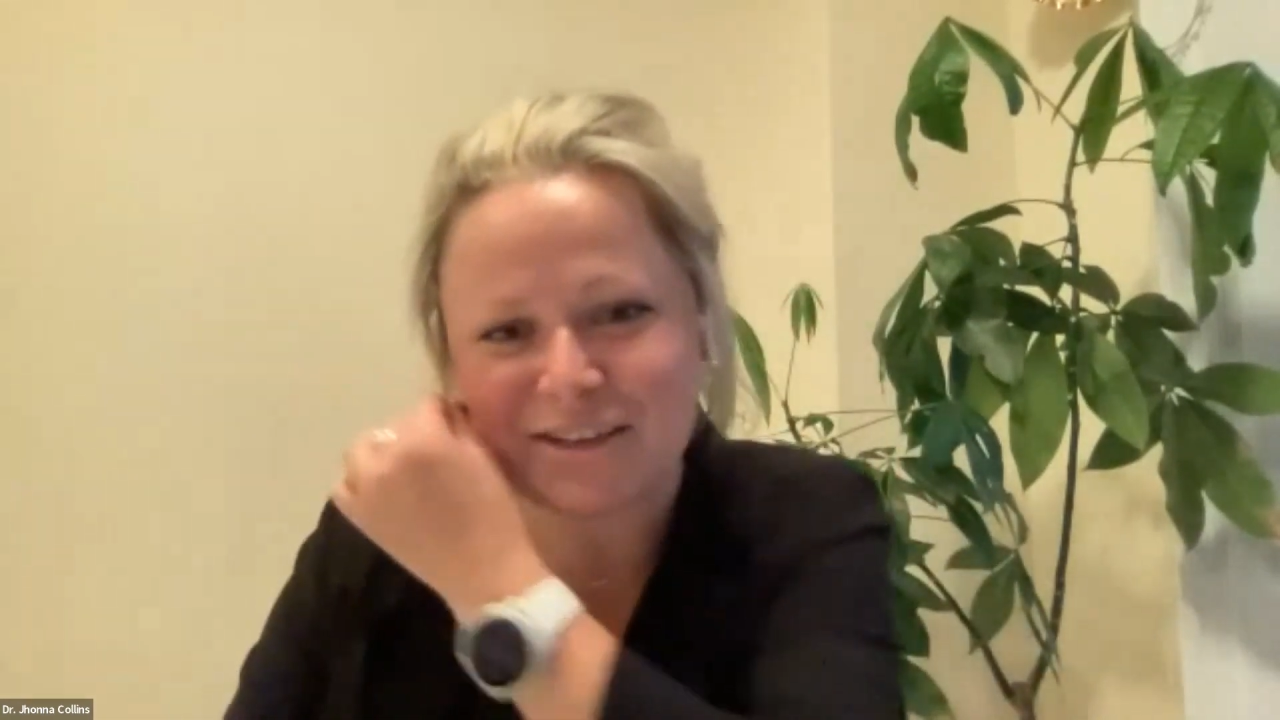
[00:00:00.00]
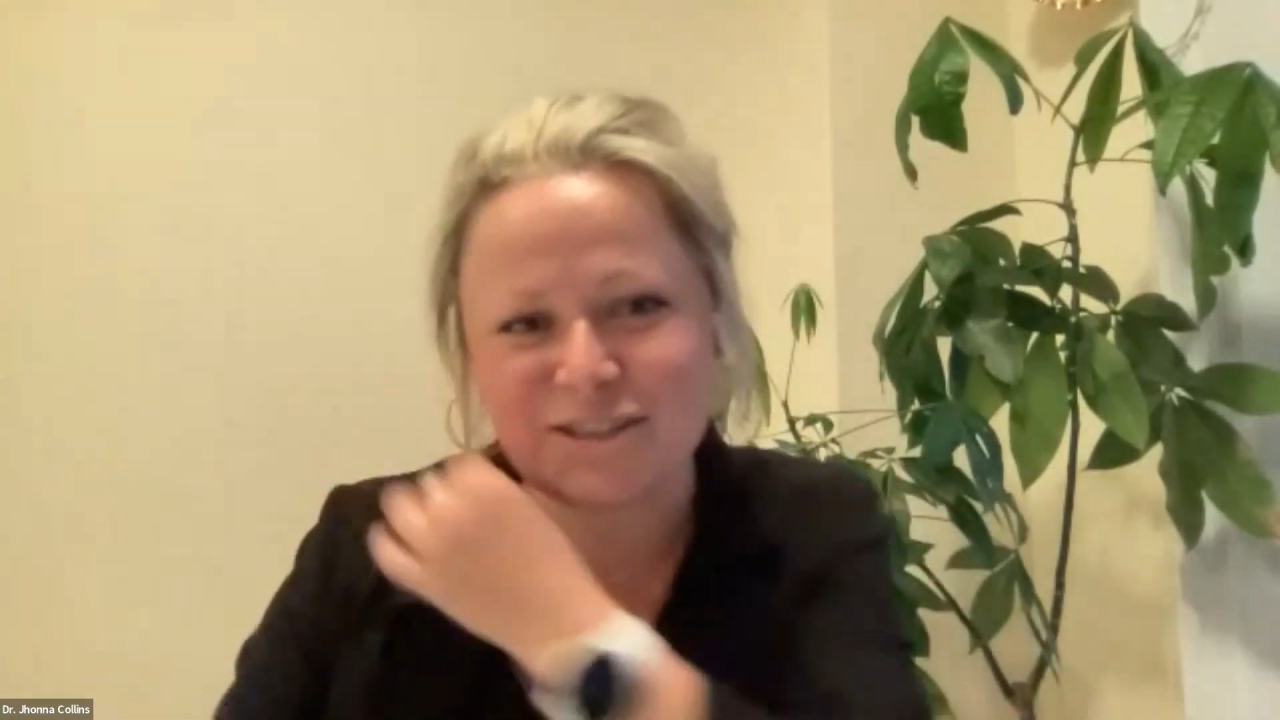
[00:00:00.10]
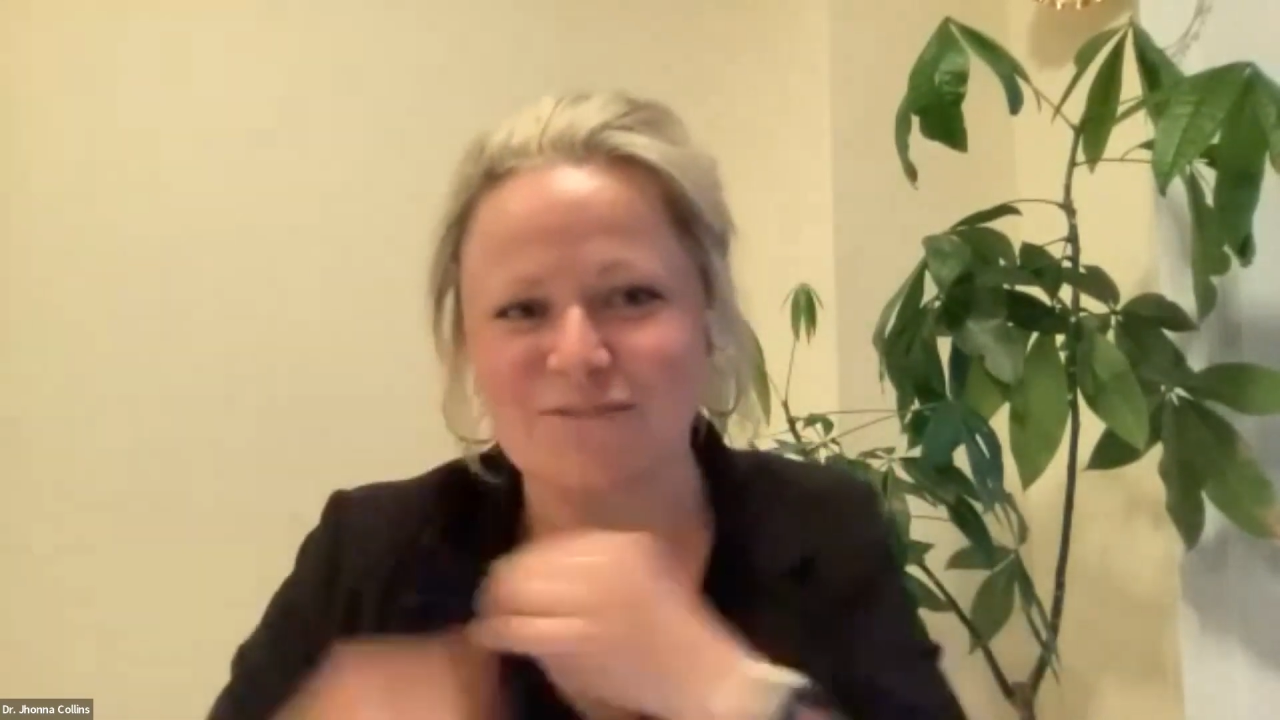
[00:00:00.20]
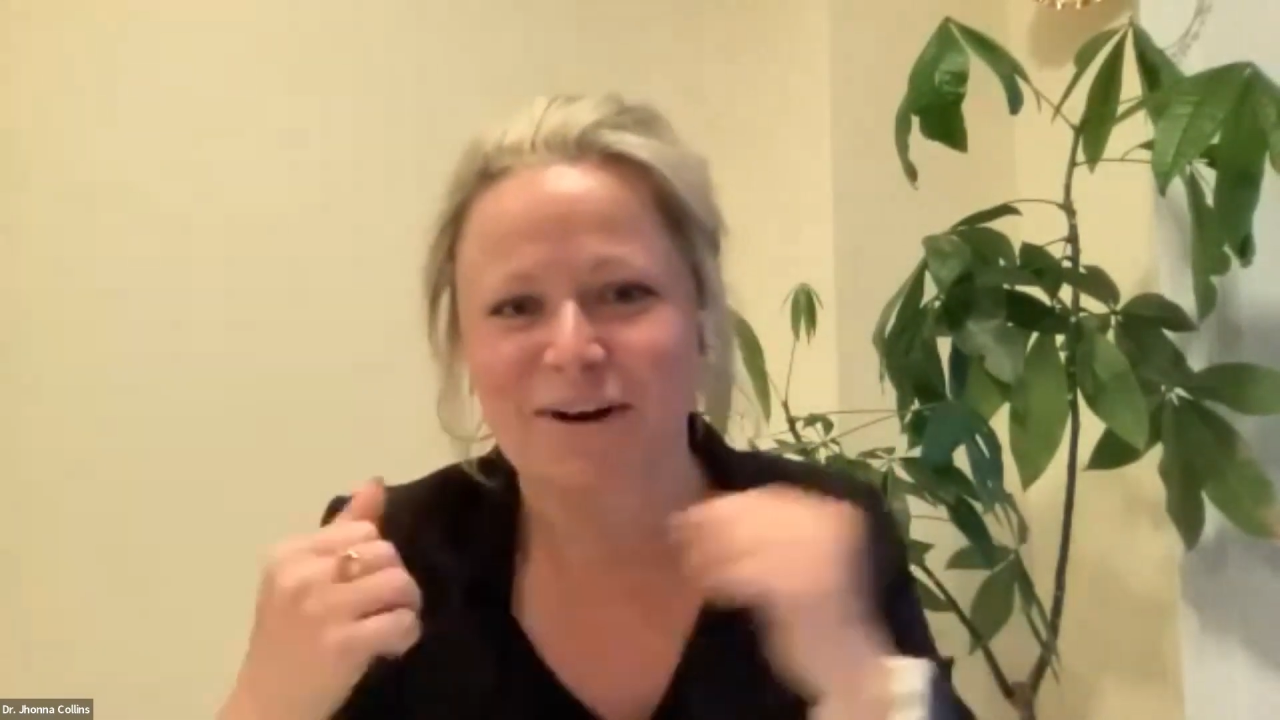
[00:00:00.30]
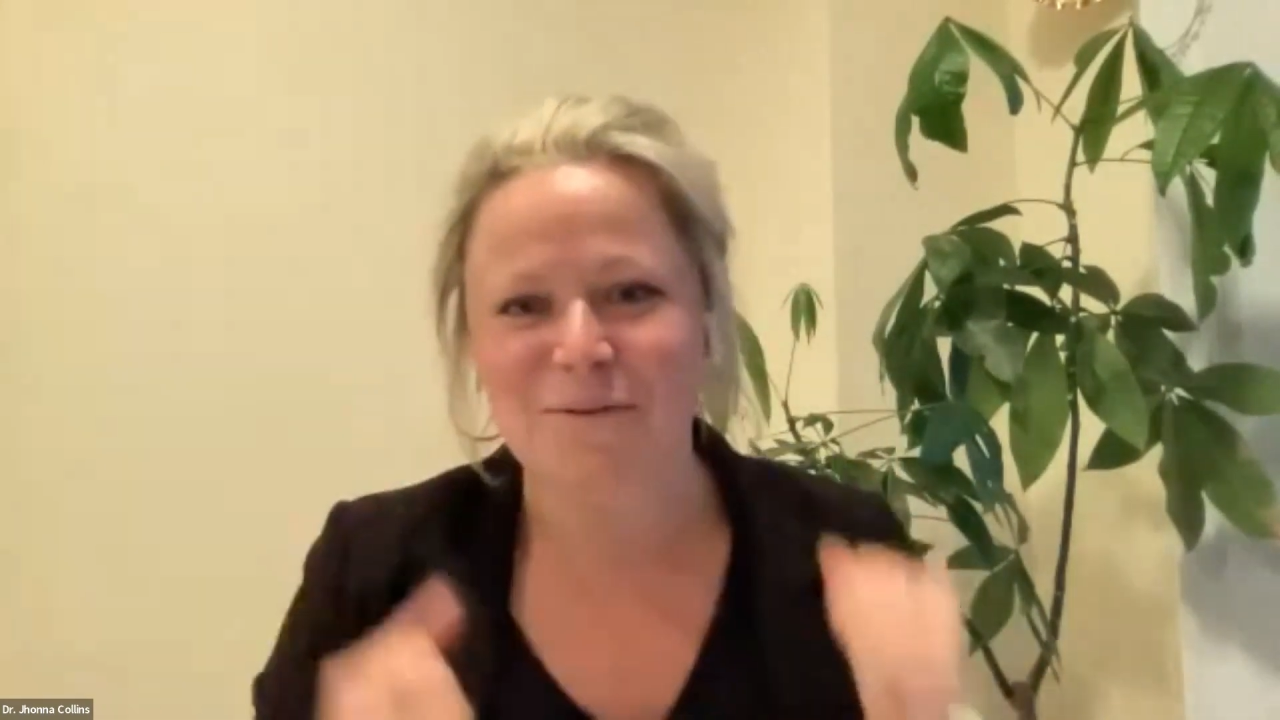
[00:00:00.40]

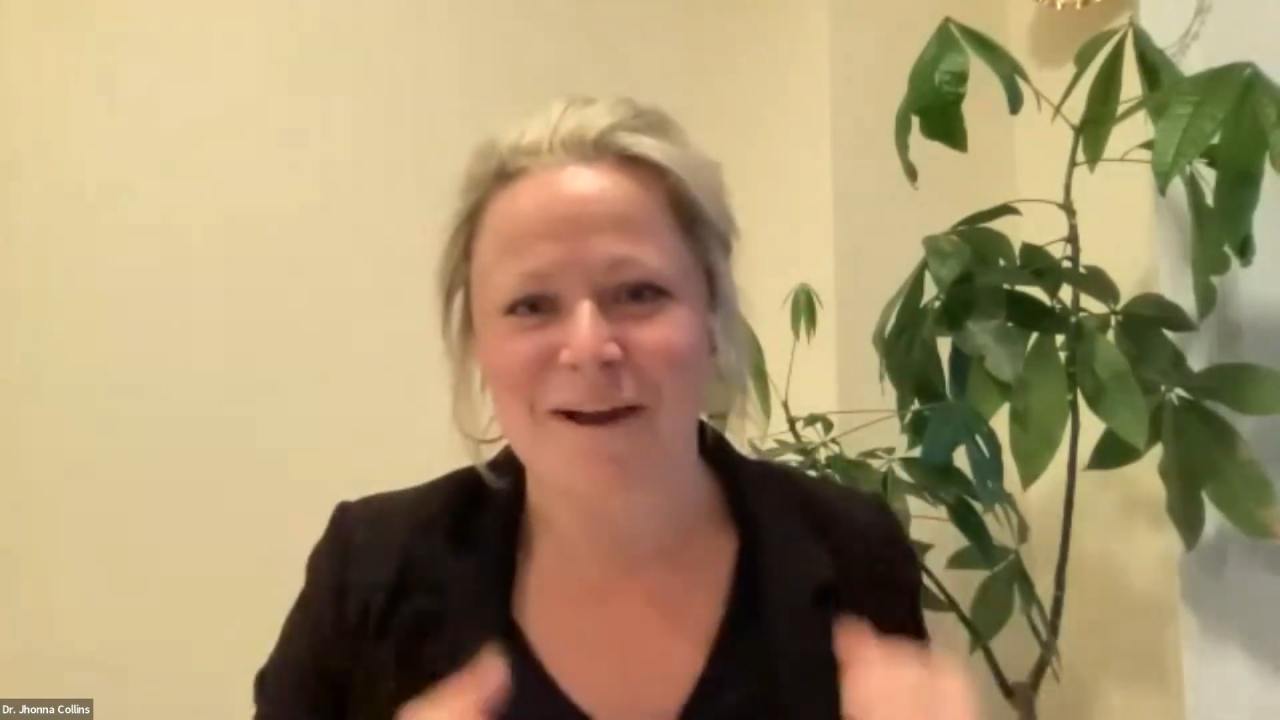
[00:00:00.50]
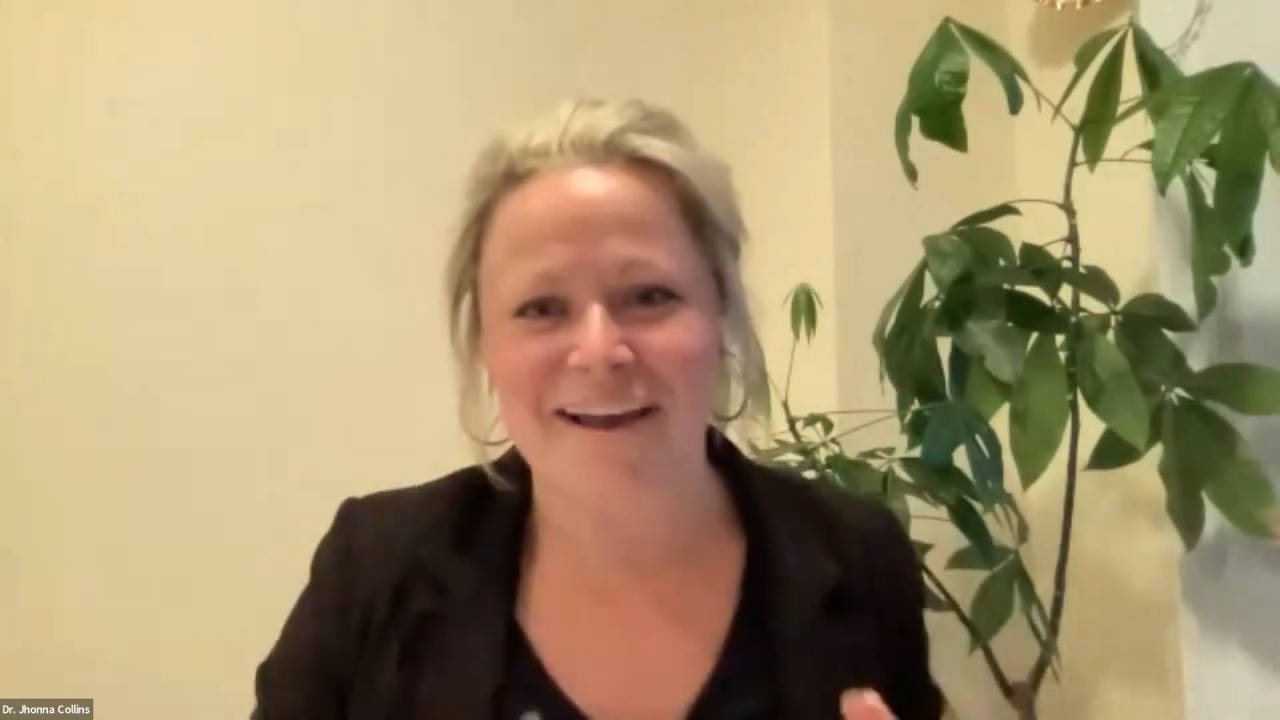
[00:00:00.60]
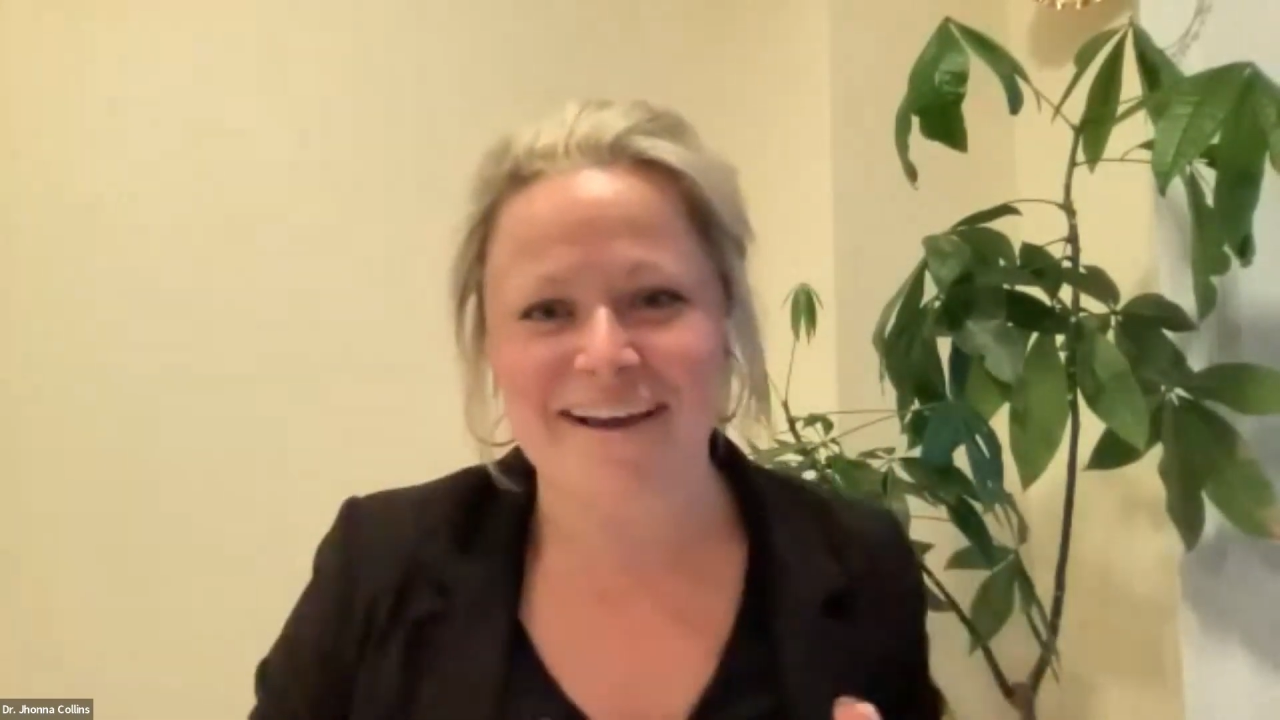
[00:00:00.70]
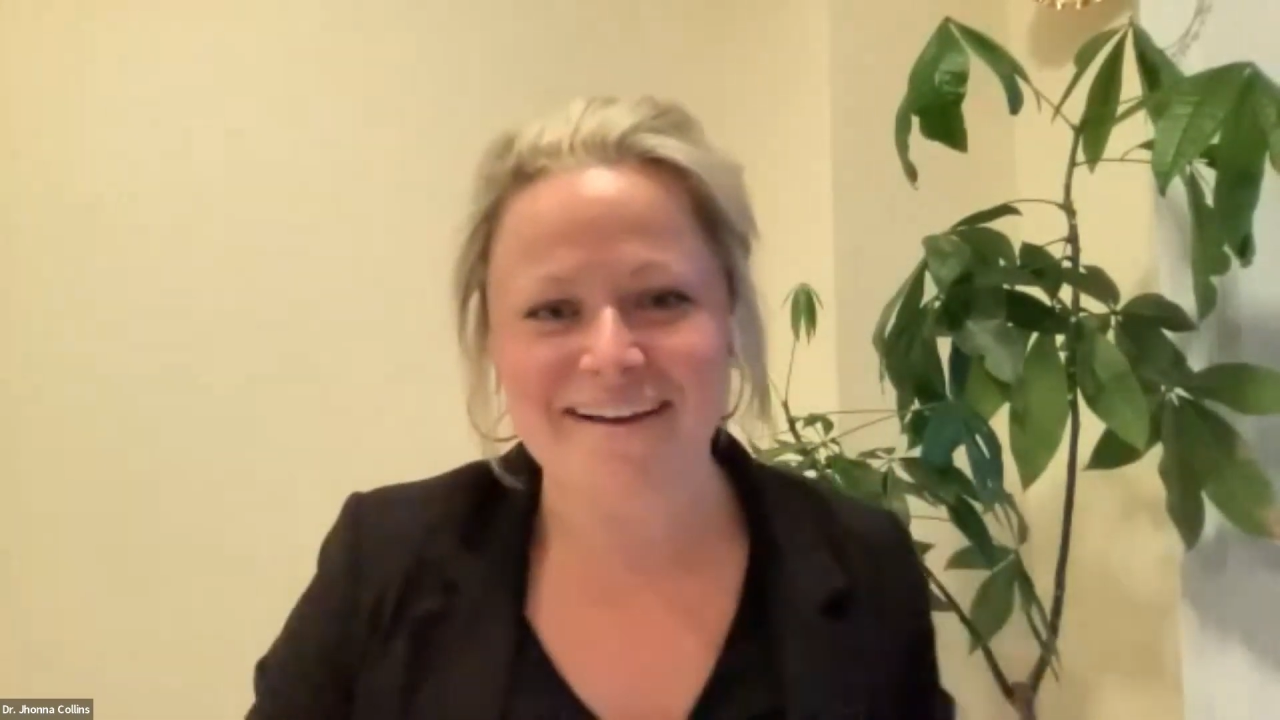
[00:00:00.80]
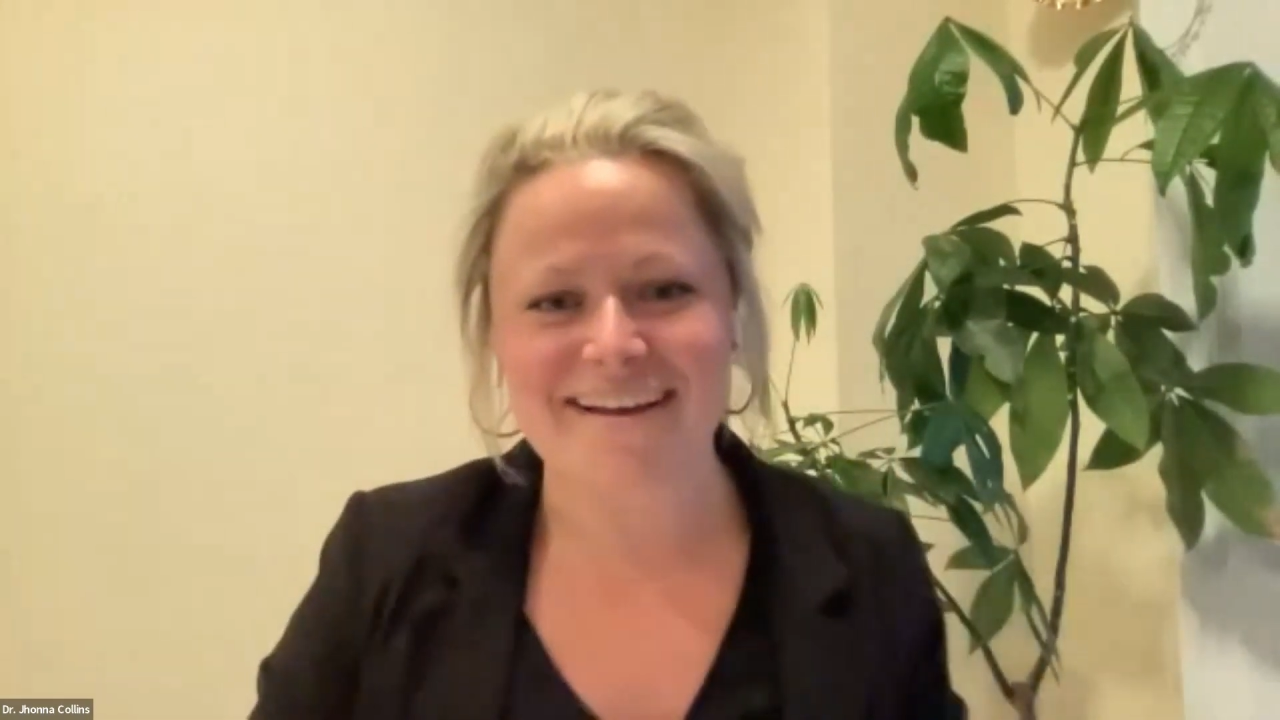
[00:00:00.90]
just run
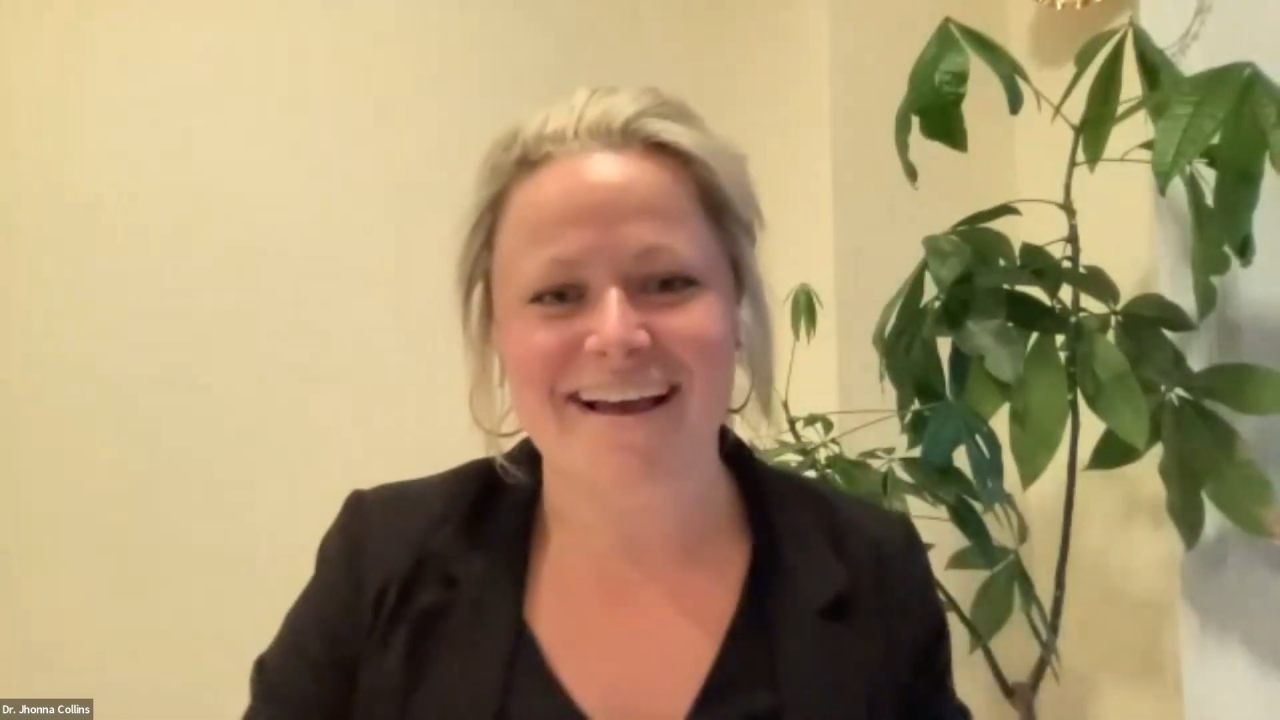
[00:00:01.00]
away.